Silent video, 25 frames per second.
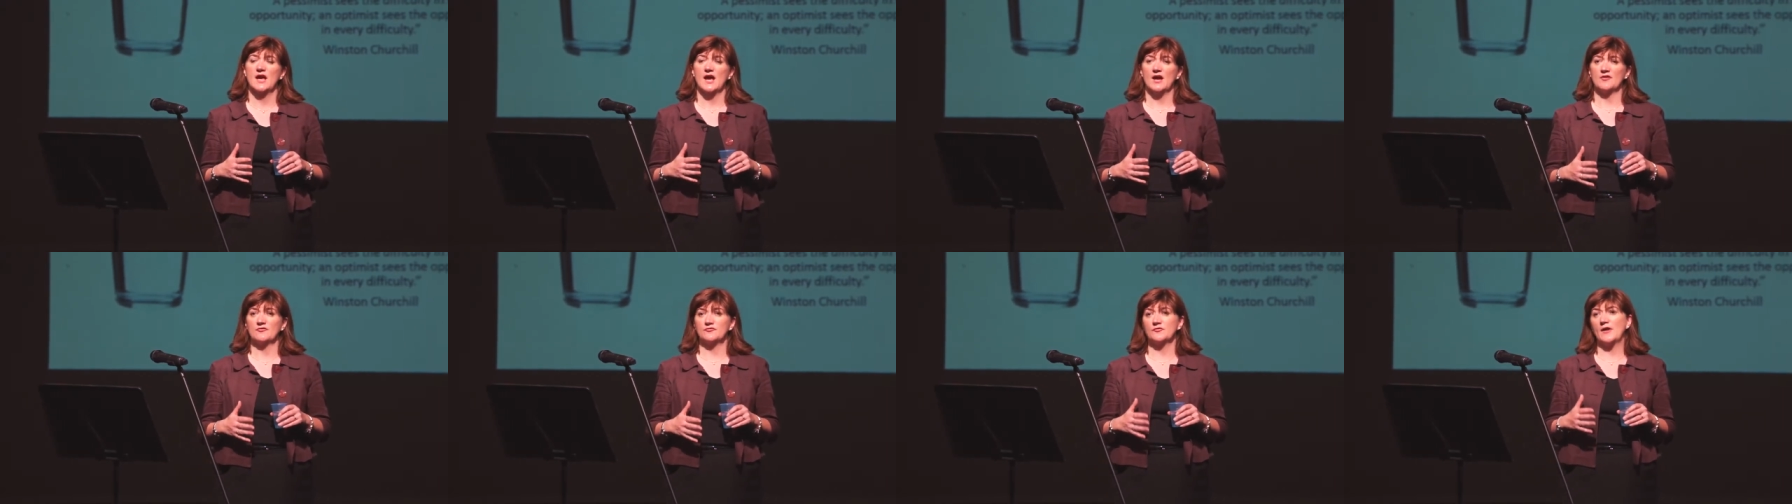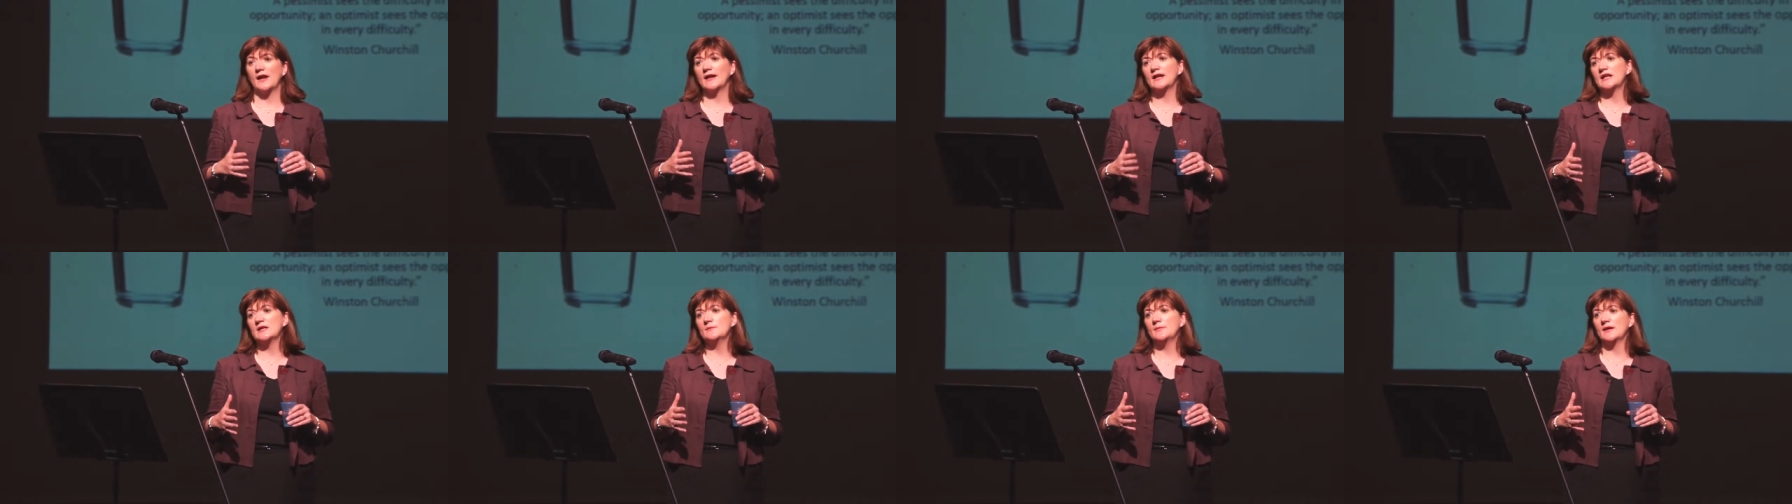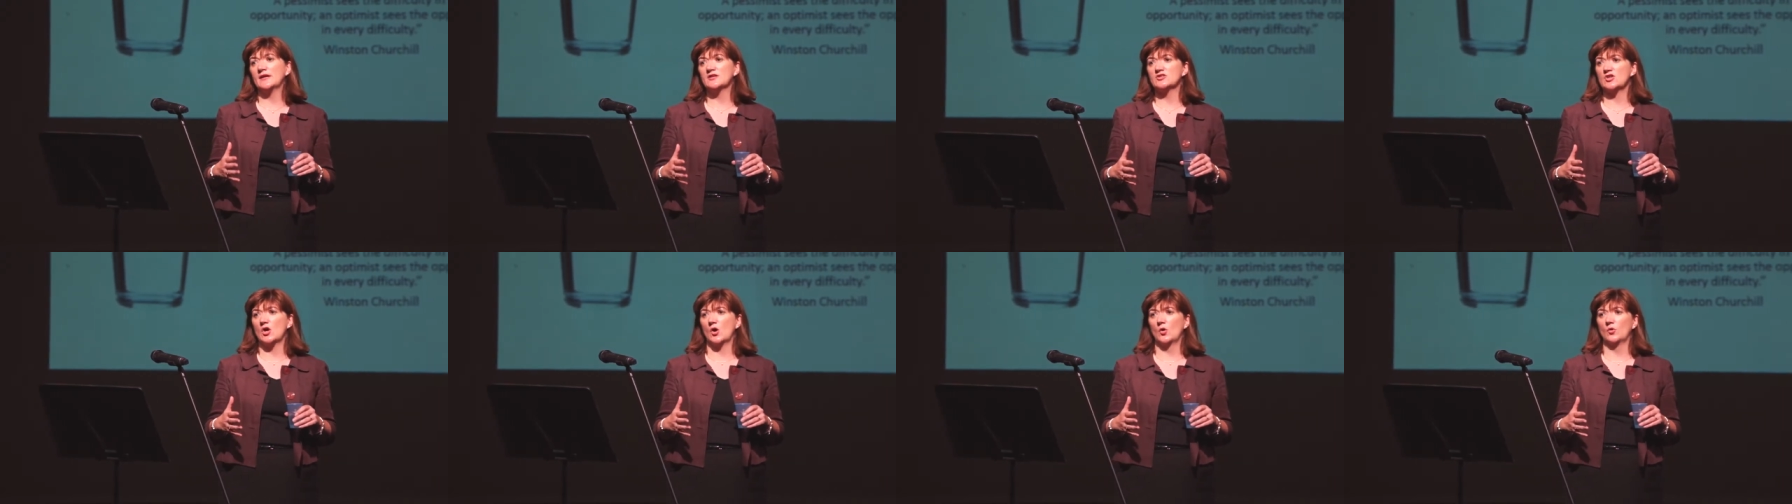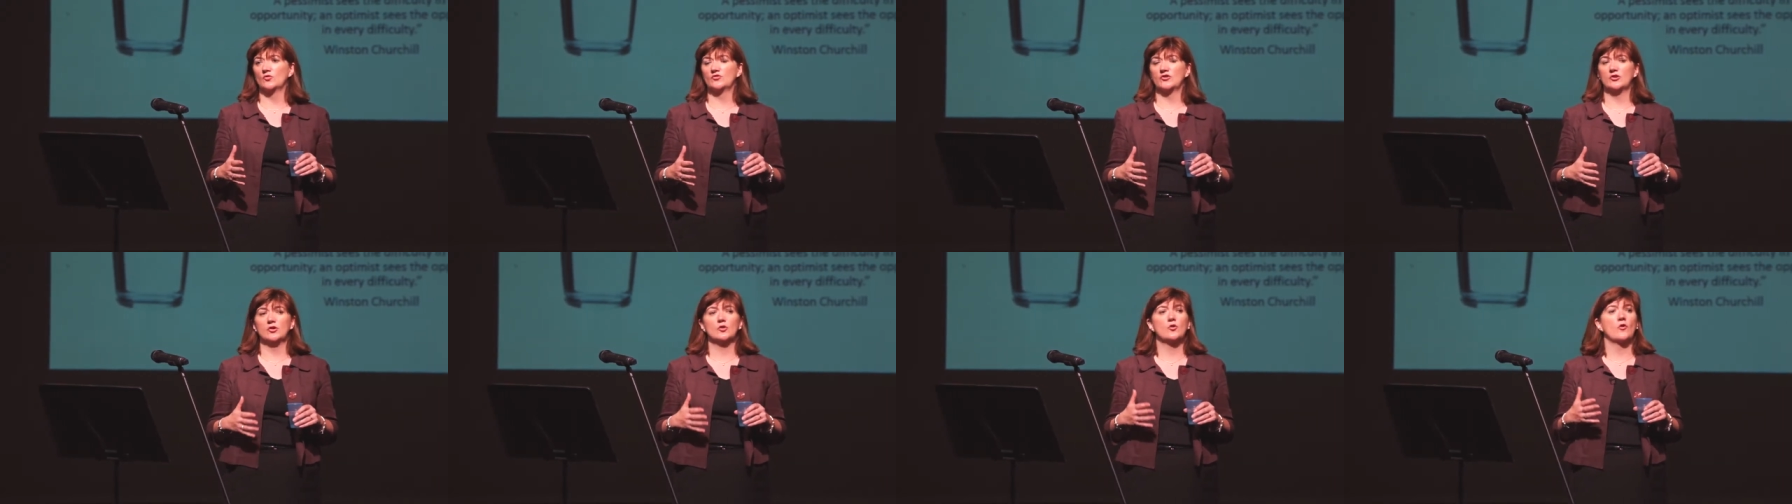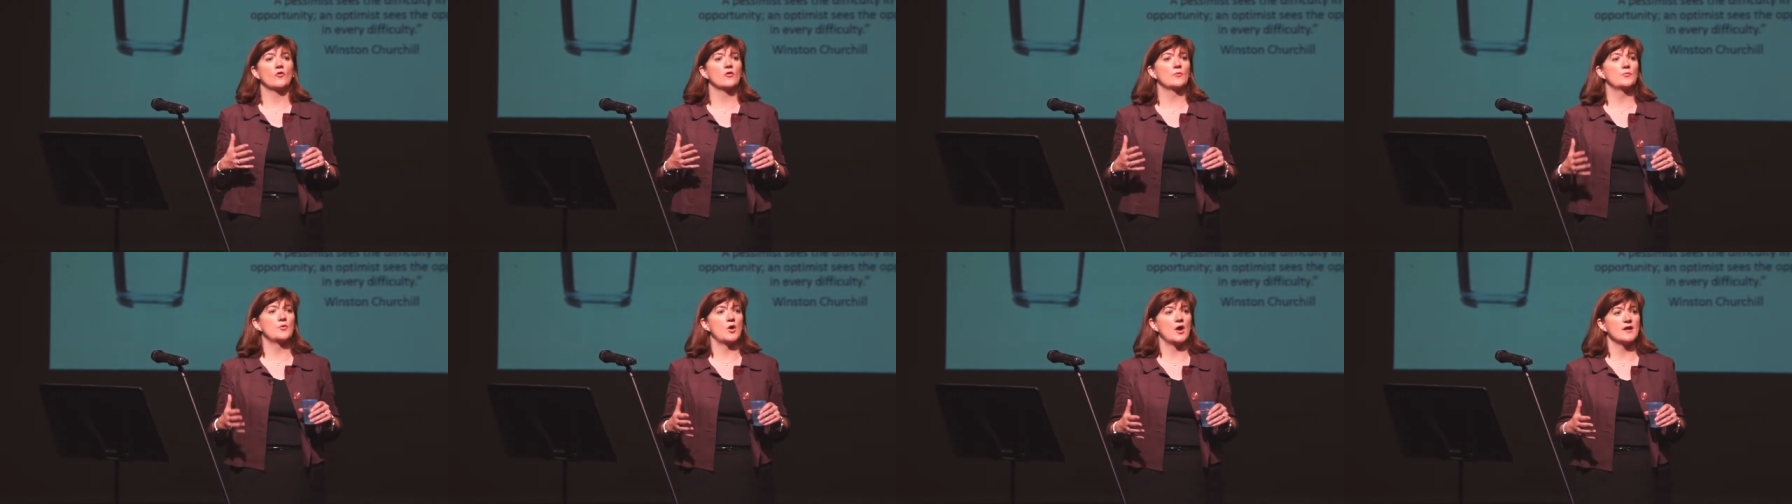And frankly, being told to look
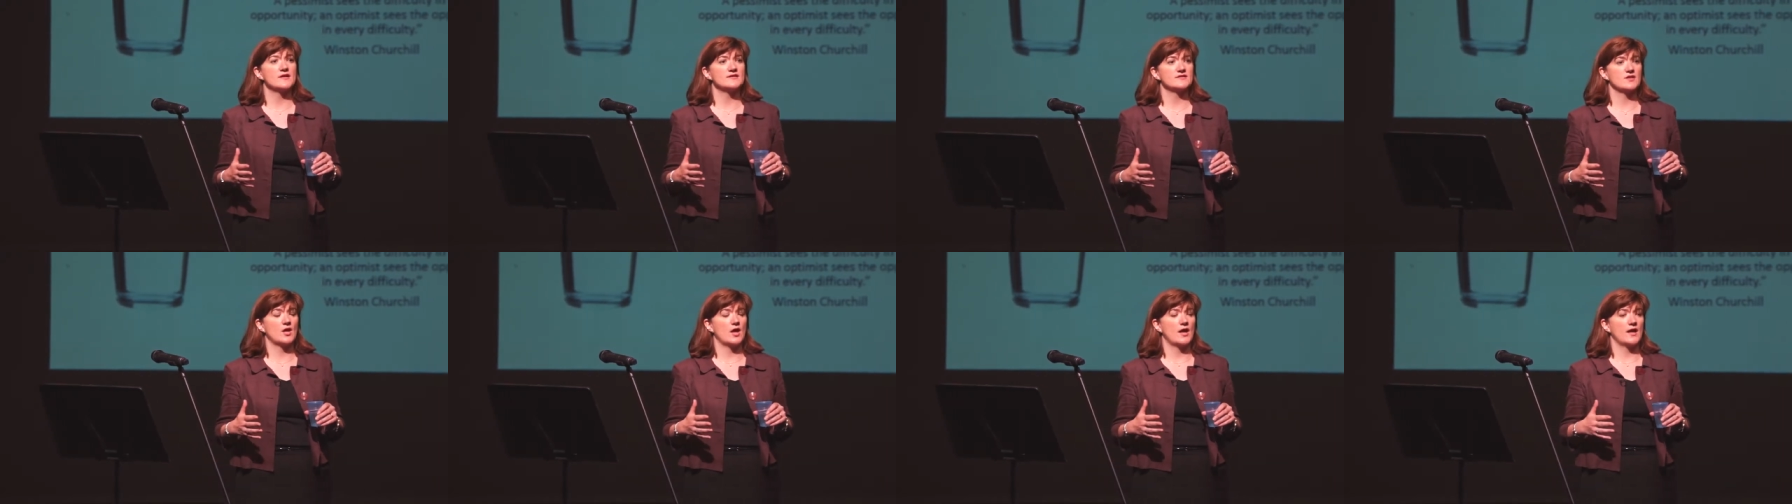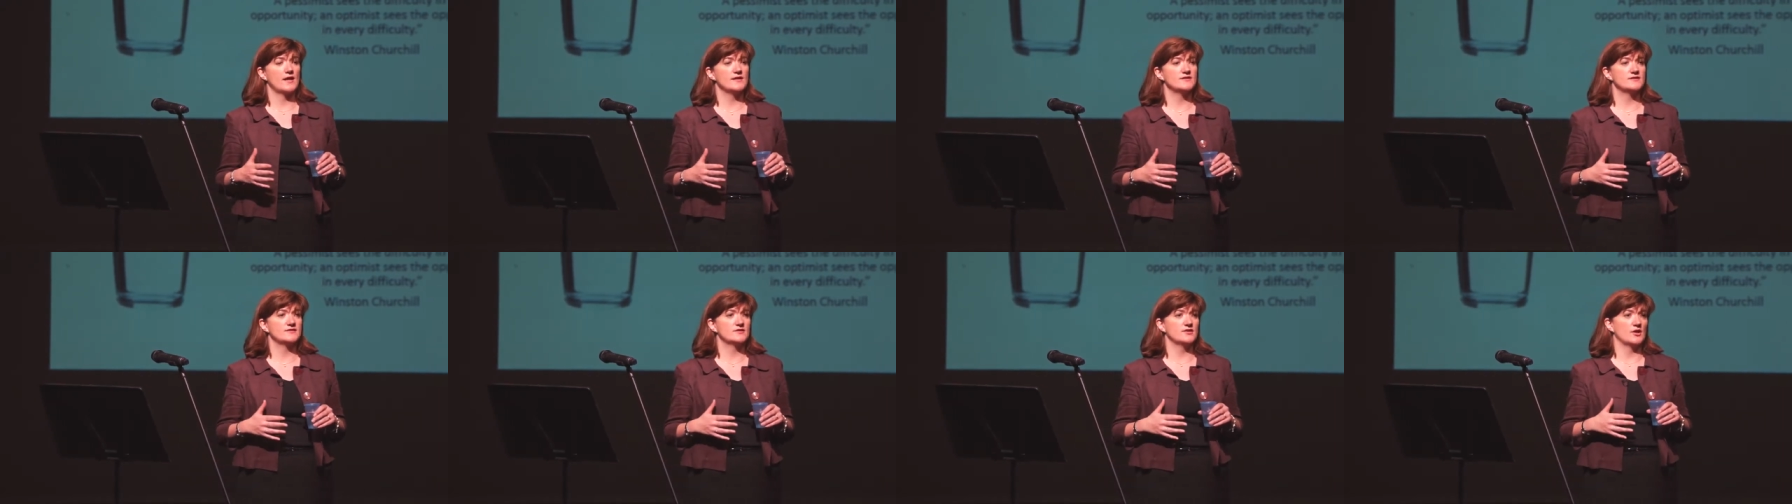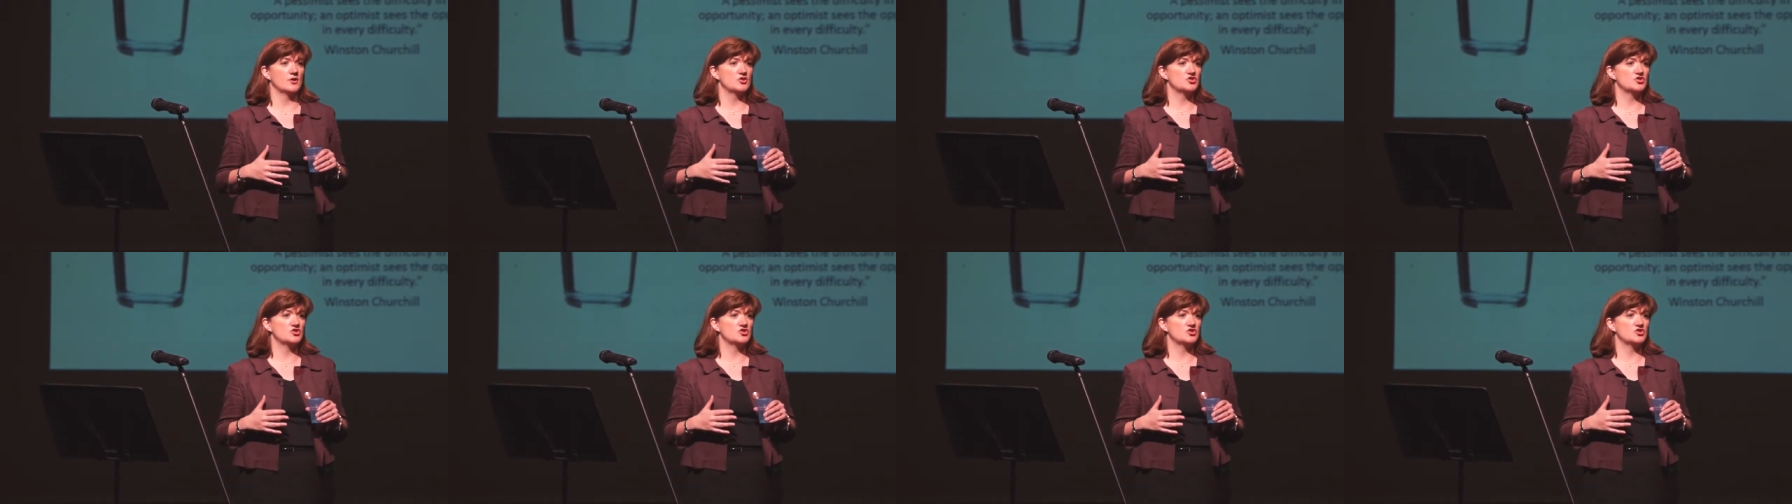on the bright side,